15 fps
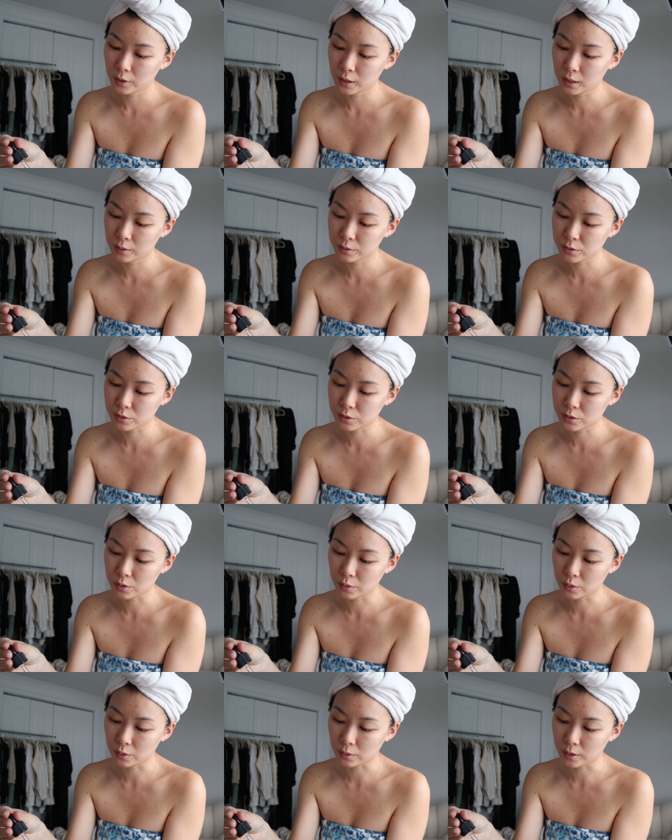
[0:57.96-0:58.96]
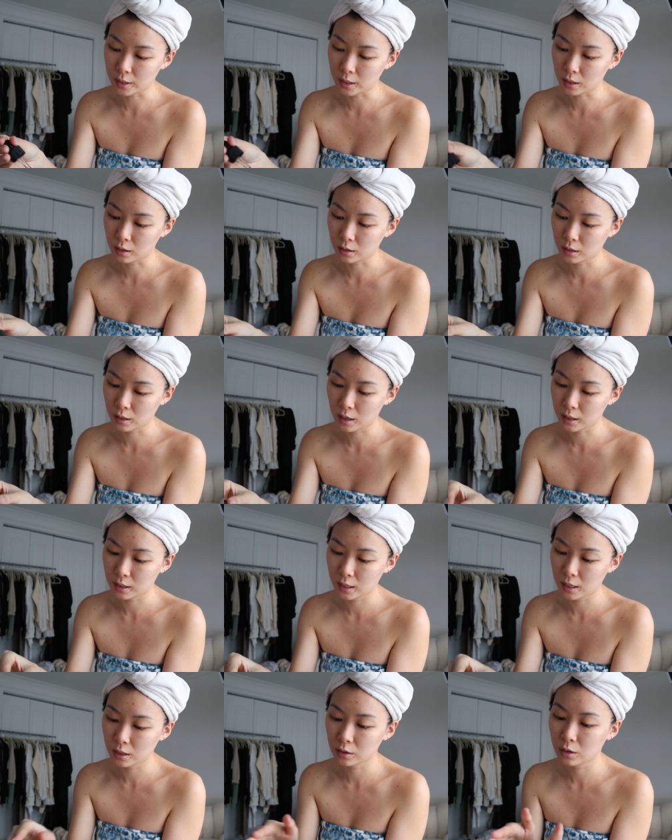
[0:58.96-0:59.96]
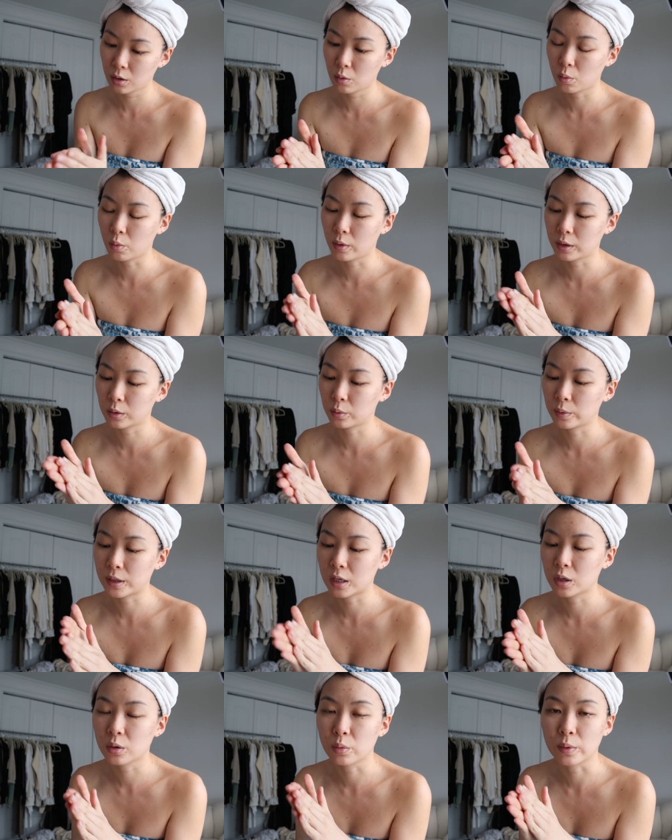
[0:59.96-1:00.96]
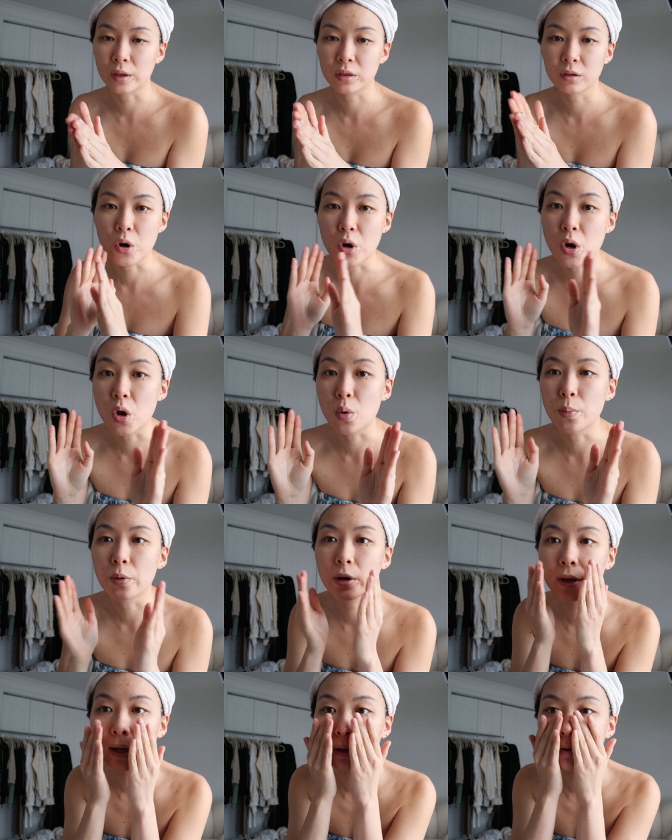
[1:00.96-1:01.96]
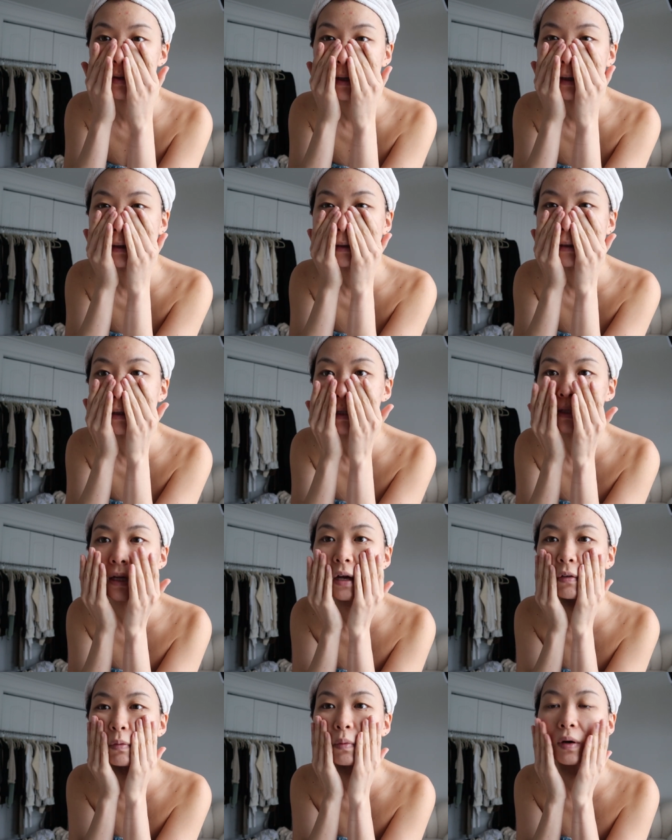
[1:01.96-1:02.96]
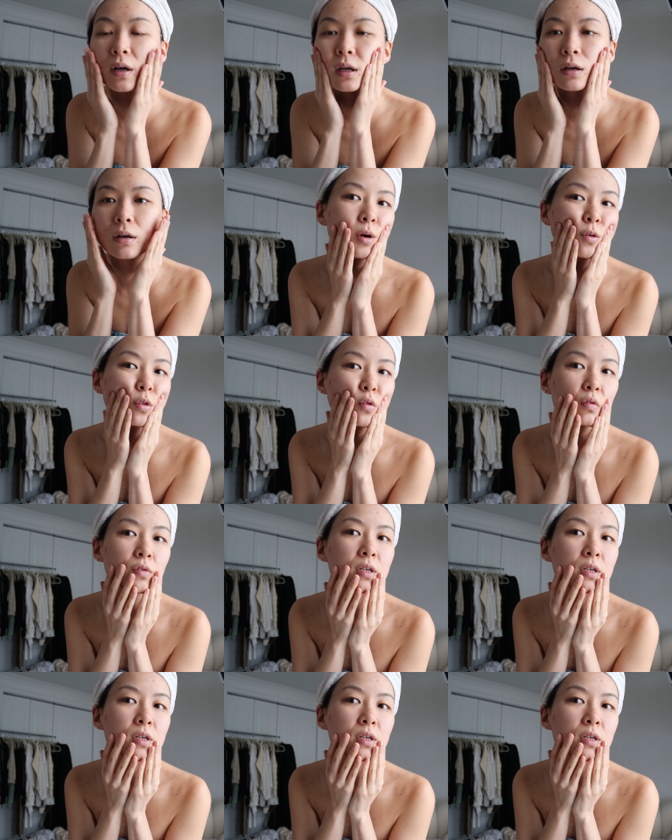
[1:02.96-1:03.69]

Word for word: breakouts are so annoying. I can't go one week with no breakouts. I at least have one. Part of the